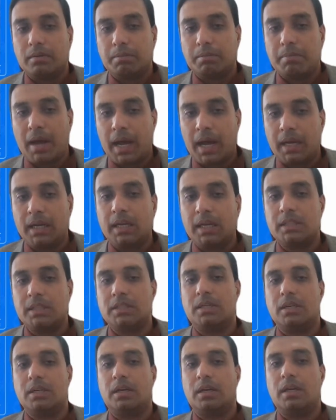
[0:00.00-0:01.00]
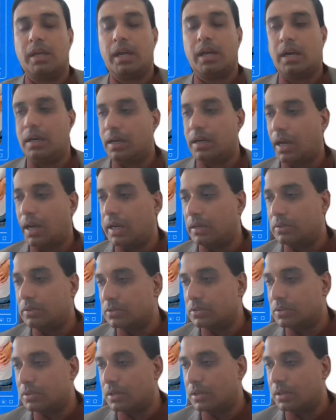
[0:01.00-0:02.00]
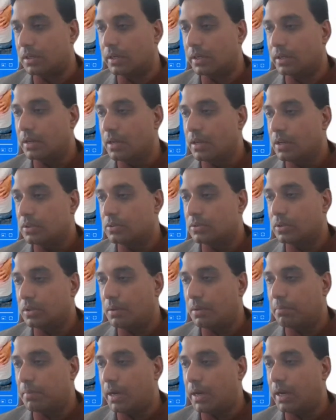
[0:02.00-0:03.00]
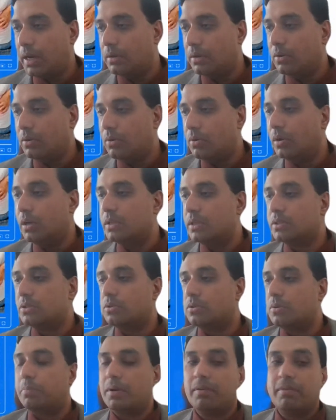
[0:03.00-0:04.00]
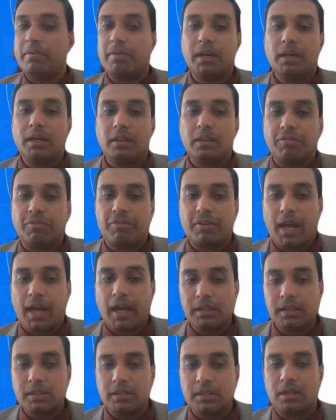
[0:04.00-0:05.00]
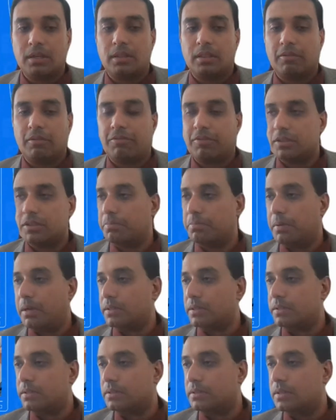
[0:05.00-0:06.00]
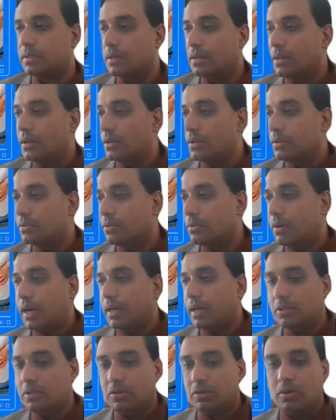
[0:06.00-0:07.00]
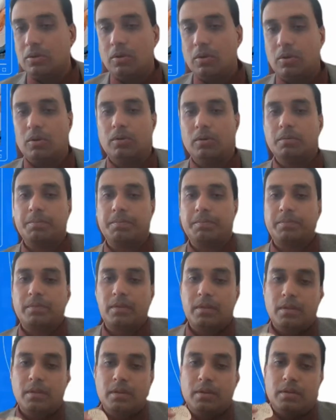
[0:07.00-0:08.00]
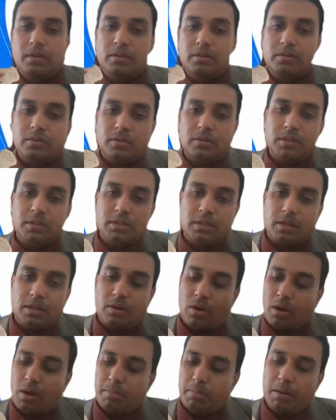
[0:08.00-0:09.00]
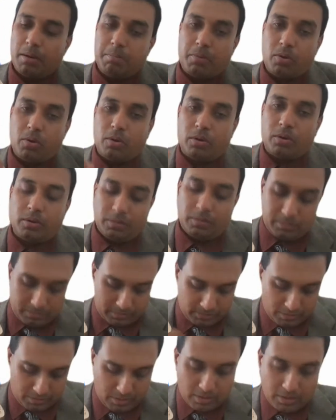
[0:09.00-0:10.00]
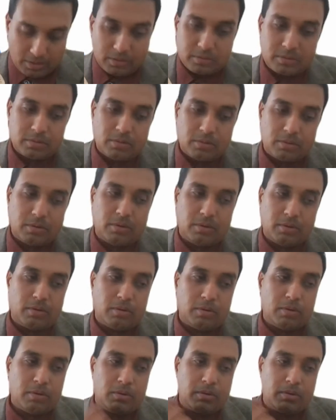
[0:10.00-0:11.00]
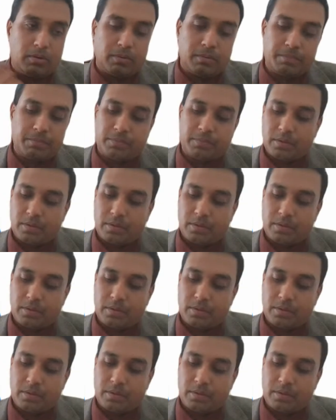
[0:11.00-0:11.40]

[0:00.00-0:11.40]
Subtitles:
managed early and diagnosed early. So the main goal is to prevent the fracture in the first place. So as you know, so this is a normal bone. So